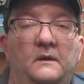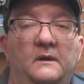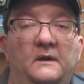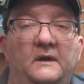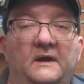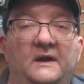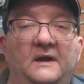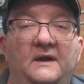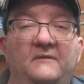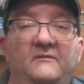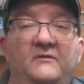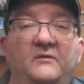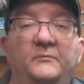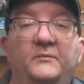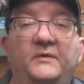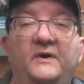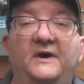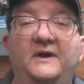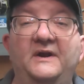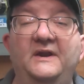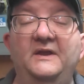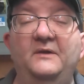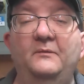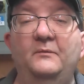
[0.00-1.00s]
Hey
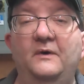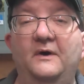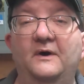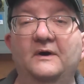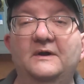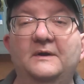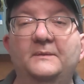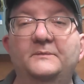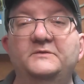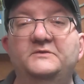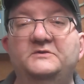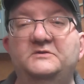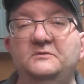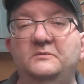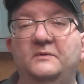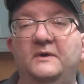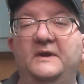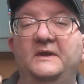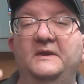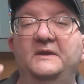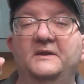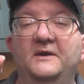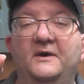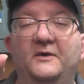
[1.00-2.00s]
everybody, welcome to
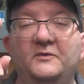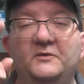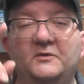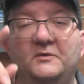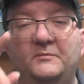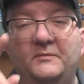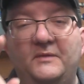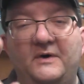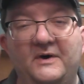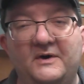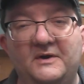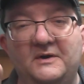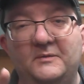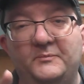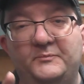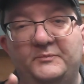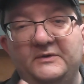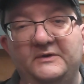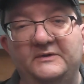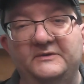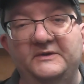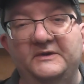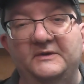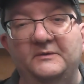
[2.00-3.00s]
another model
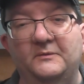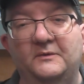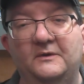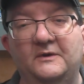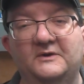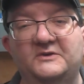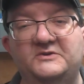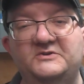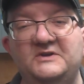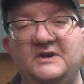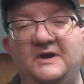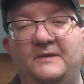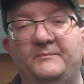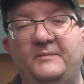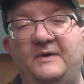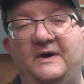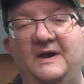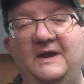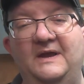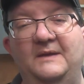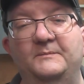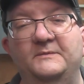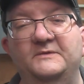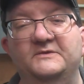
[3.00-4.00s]
building workshop.
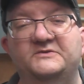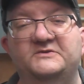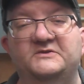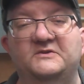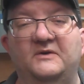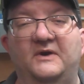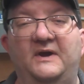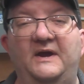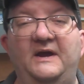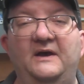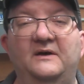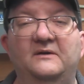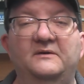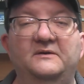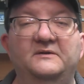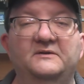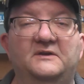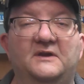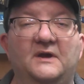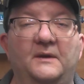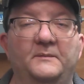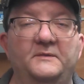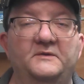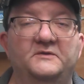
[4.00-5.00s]
I am Mr. Allen
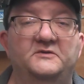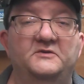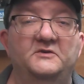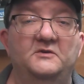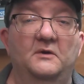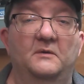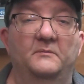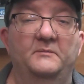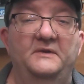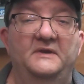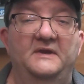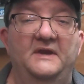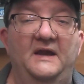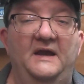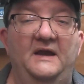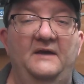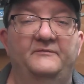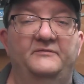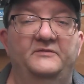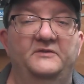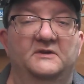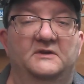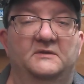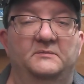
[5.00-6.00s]
coming to you on
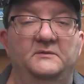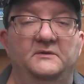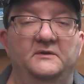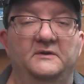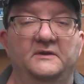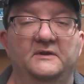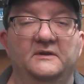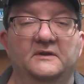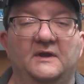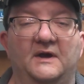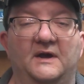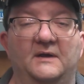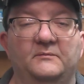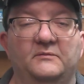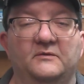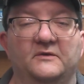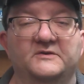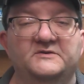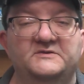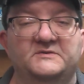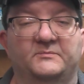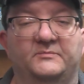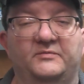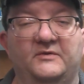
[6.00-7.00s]
behalf of the Community
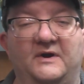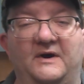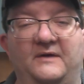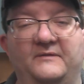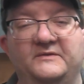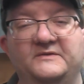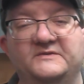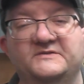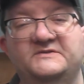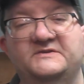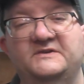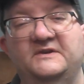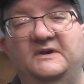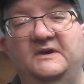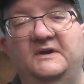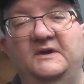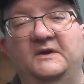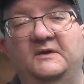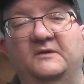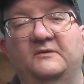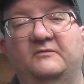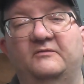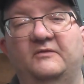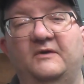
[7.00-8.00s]
Libraries of Providence
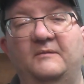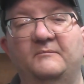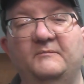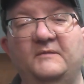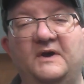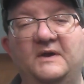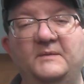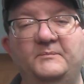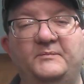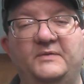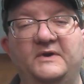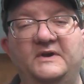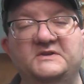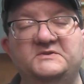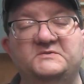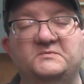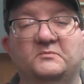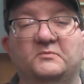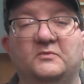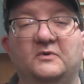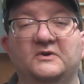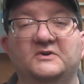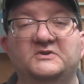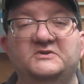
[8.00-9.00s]
from my
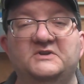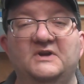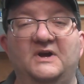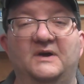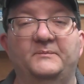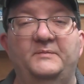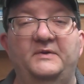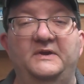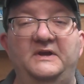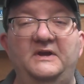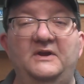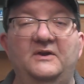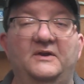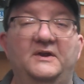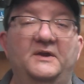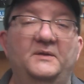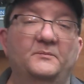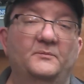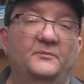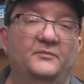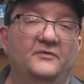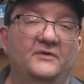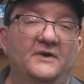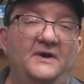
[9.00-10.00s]
basement workshop here
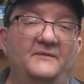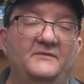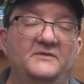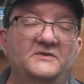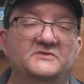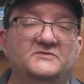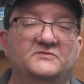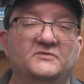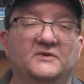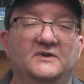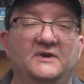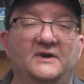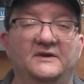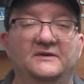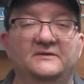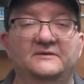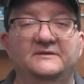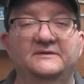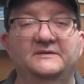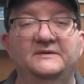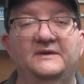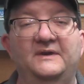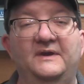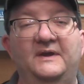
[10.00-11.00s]
in Providence, Rhode
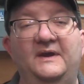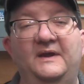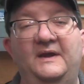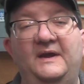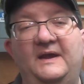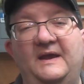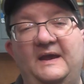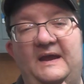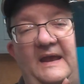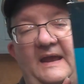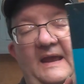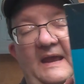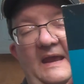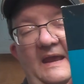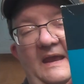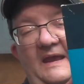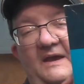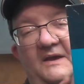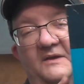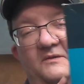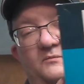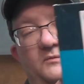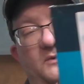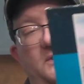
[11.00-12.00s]
Island.
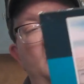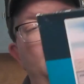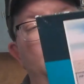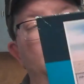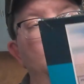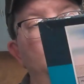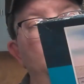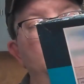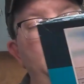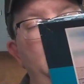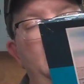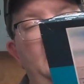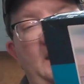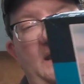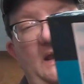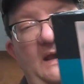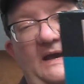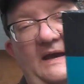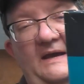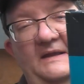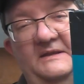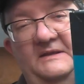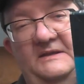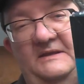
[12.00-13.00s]
And we are looking
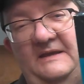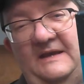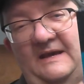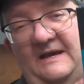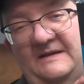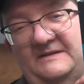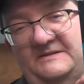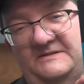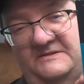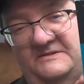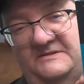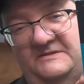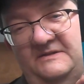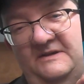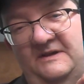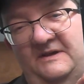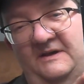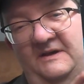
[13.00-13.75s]
at, yes,